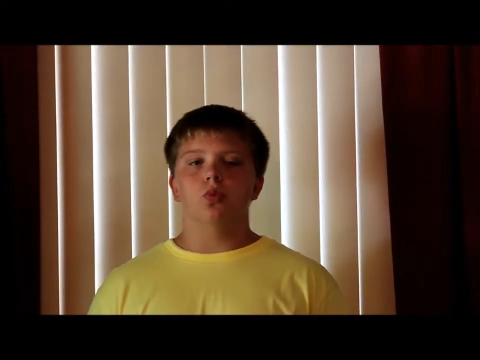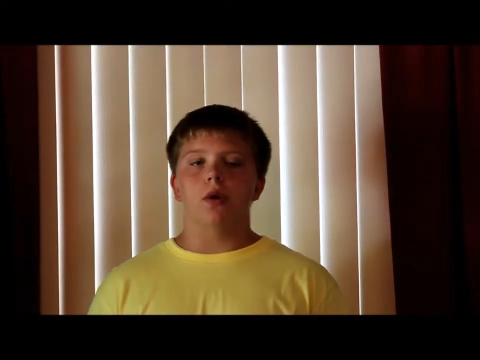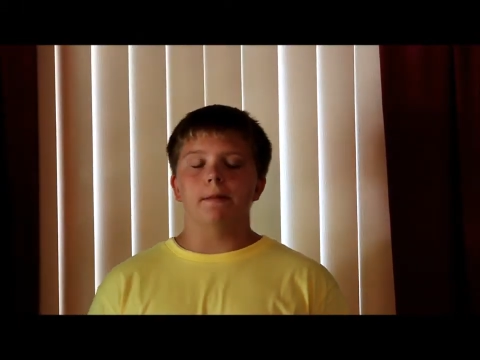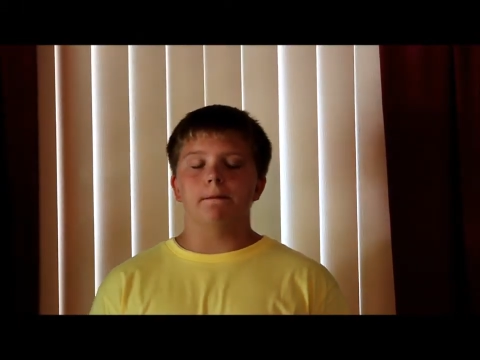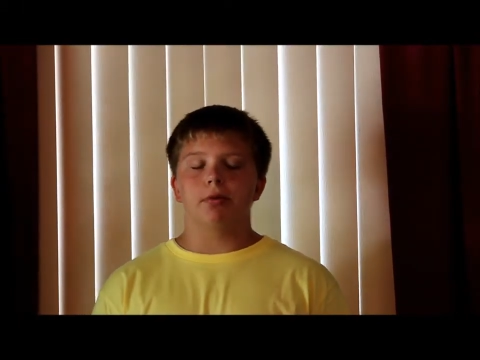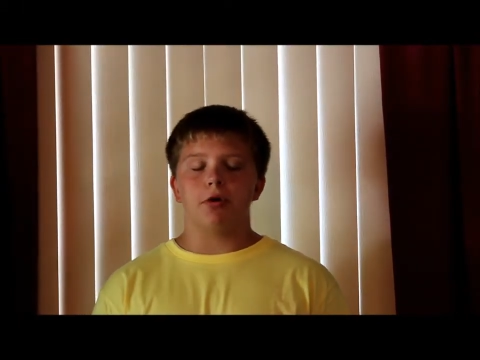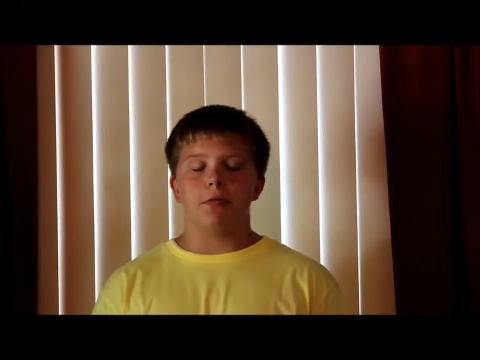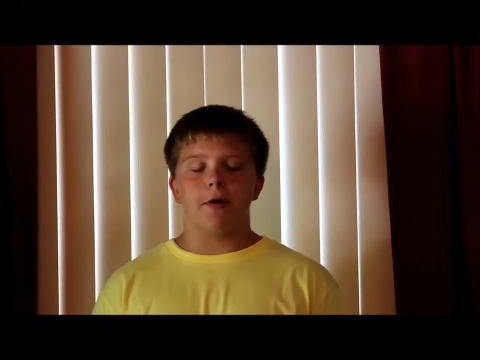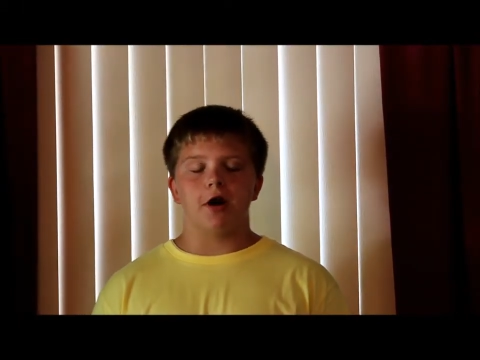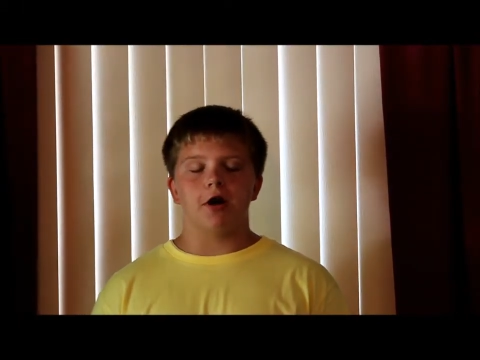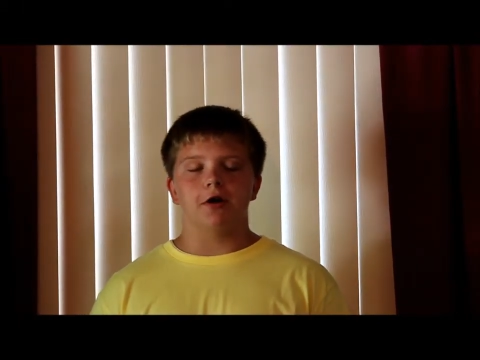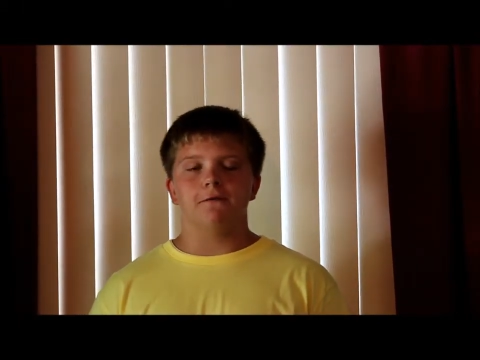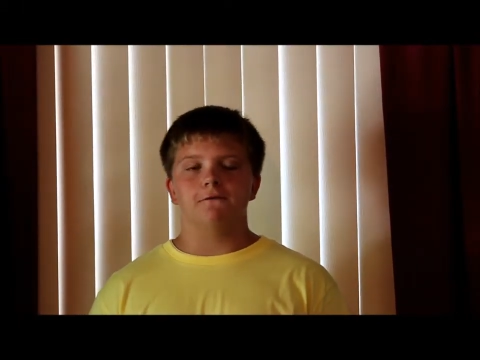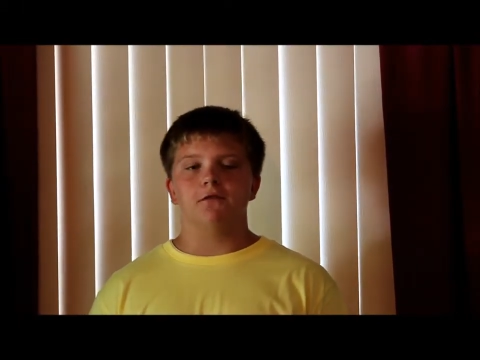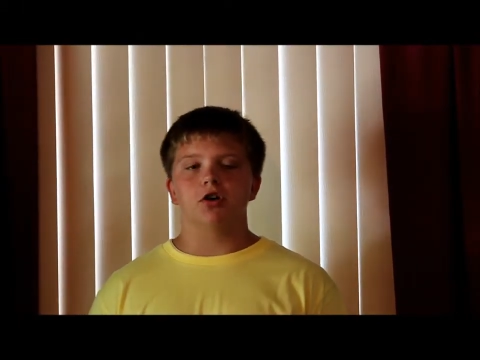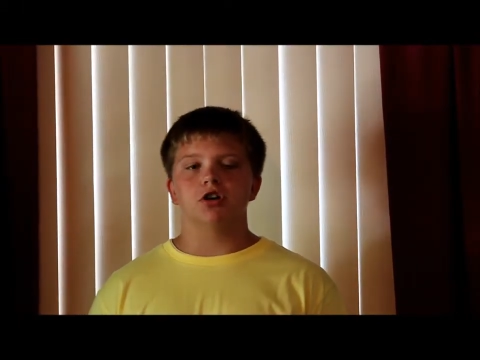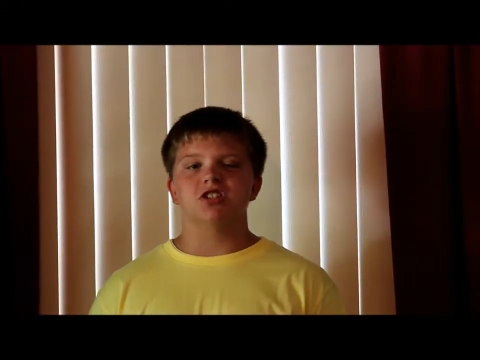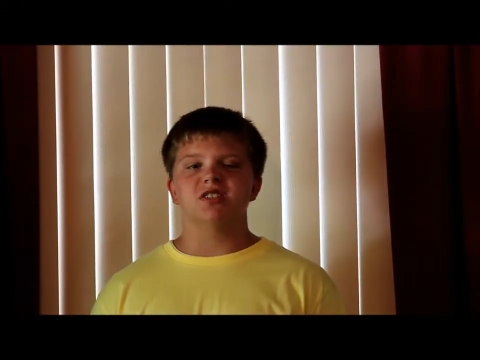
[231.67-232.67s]
when preparing
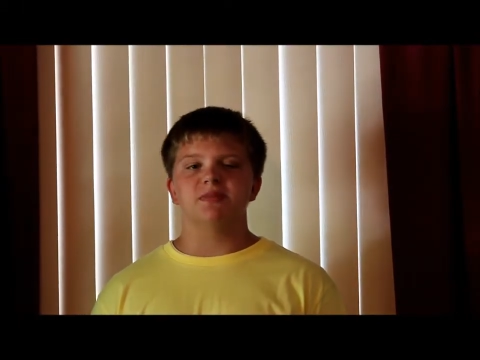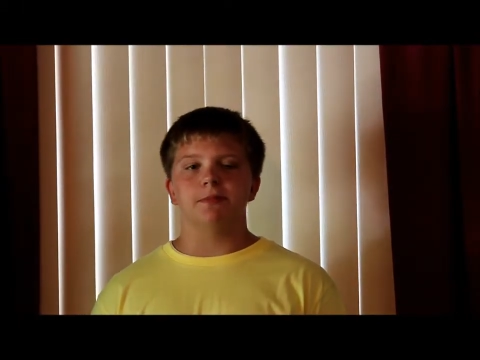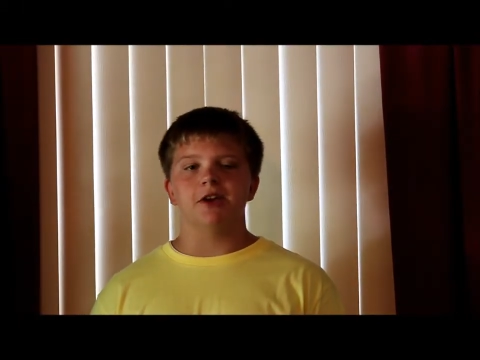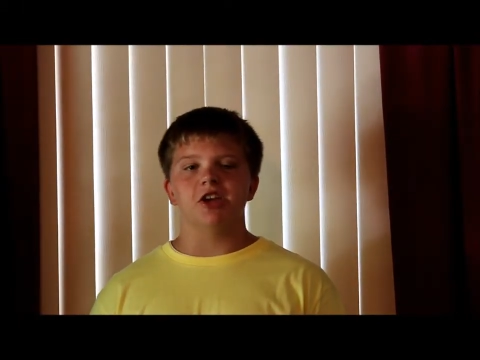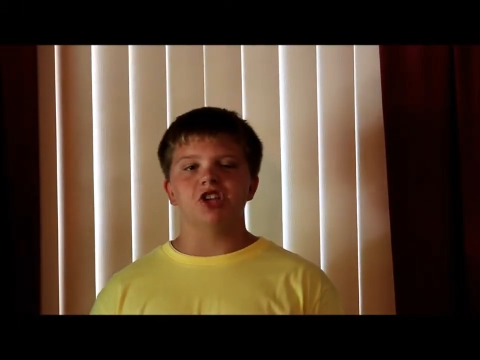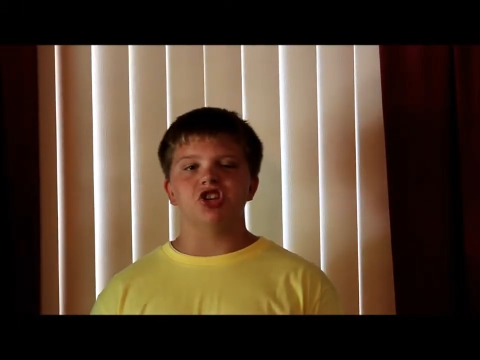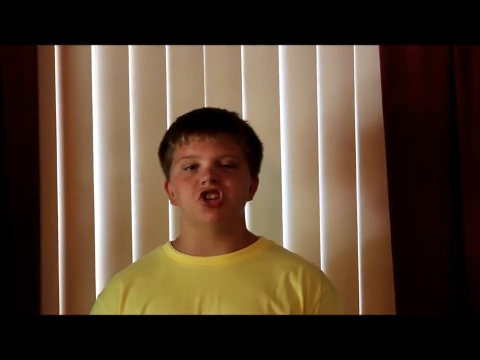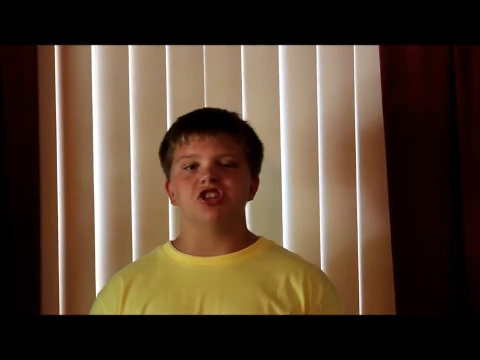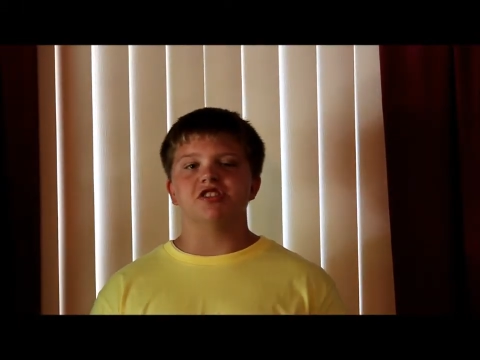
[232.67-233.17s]
for a speech